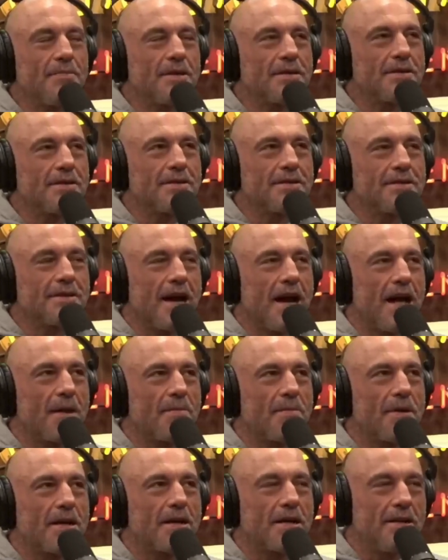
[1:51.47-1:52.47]
because it's got to
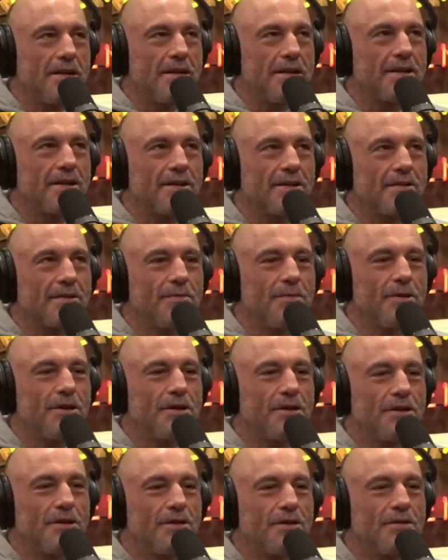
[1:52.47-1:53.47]
be clear what
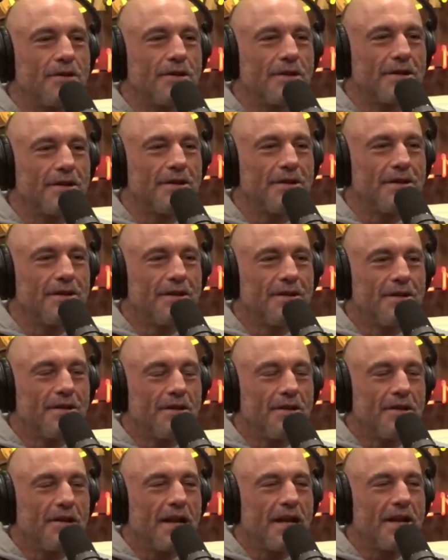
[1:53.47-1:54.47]
you're doing. Yeah, yeah.
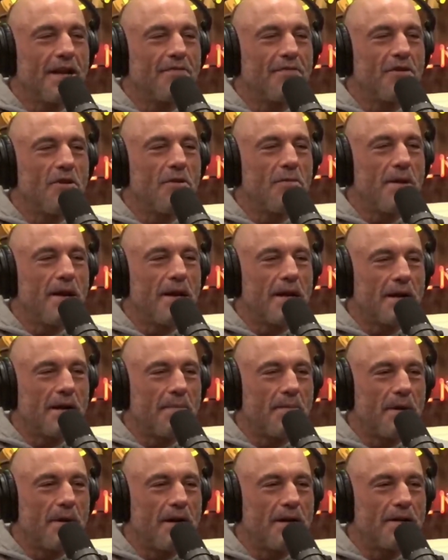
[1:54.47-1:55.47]
You can't have no
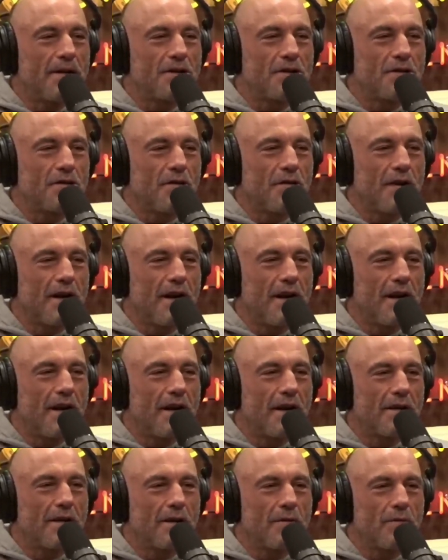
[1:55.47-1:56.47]
makeup on and short
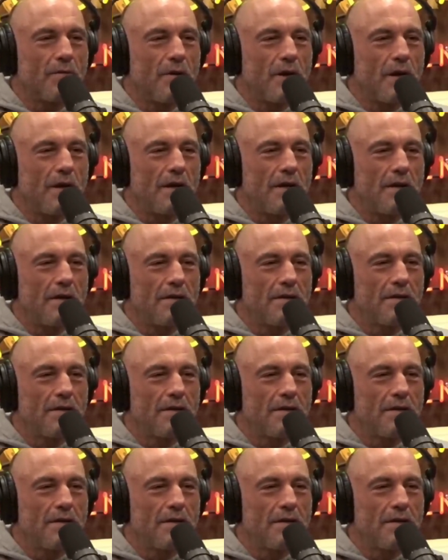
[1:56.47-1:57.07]
hair. Like, what?